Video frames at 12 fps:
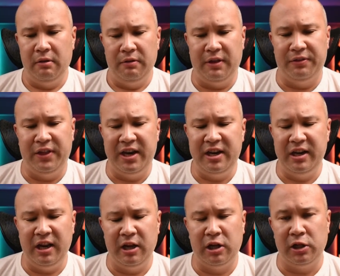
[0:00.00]
they didn't
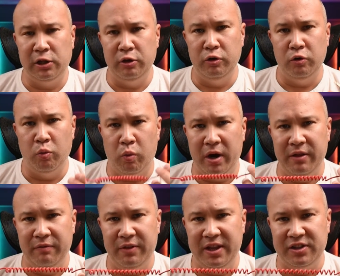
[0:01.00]
include one
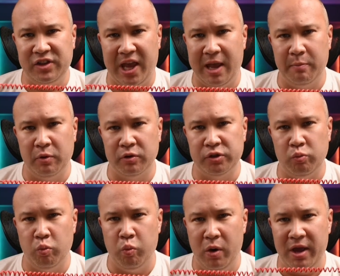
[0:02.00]
of these cables
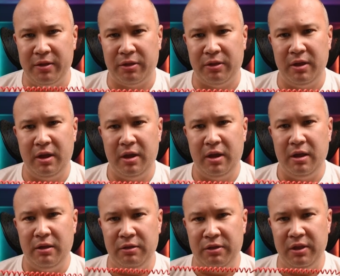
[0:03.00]
with
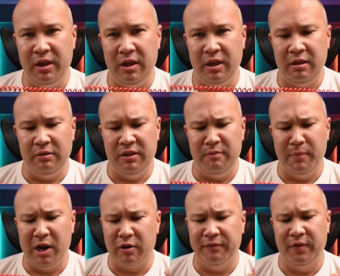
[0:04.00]
the
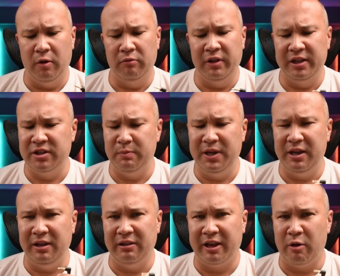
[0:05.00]
microphone. Like, to
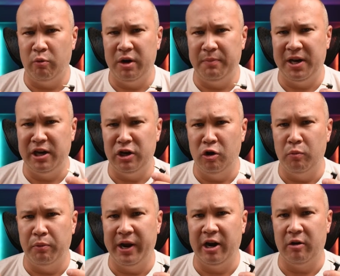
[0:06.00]
me, like, it would have been a
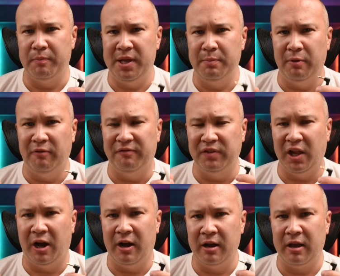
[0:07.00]
no-brainer. People
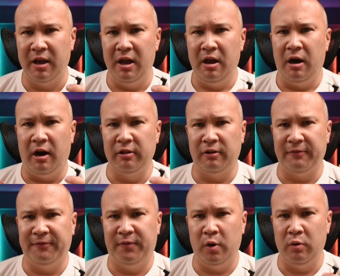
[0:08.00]
vlog on their
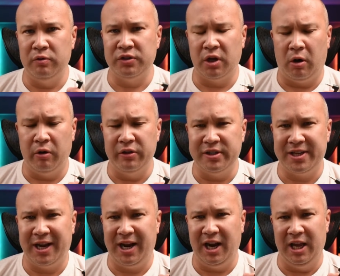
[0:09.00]
phones all the
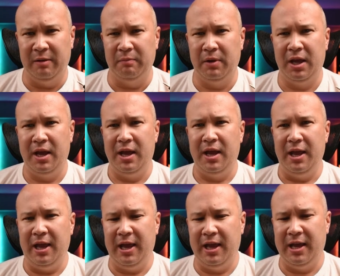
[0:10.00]
time,
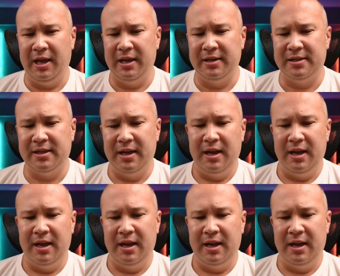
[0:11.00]
and